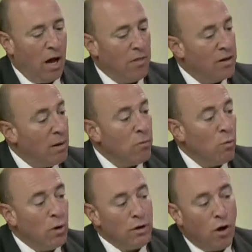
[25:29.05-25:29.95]
The number
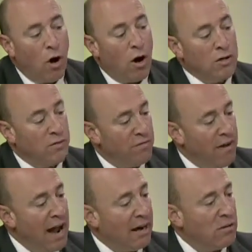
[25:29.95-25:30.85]
one cause of
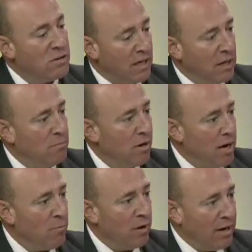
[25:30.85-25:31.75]
fires in
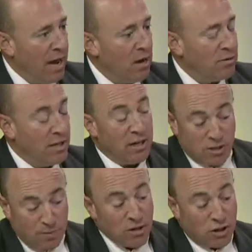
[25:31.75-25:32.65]
Montgomery County,
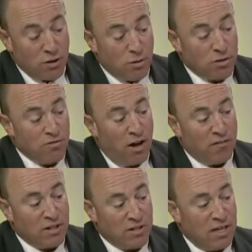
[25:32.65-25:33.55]
especially those
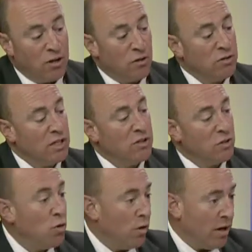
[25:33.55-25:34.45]
involving seniors, is
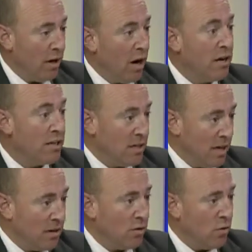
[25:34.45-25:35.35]
cooking.
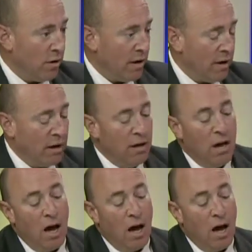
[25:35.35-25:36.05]
Unattended cooking.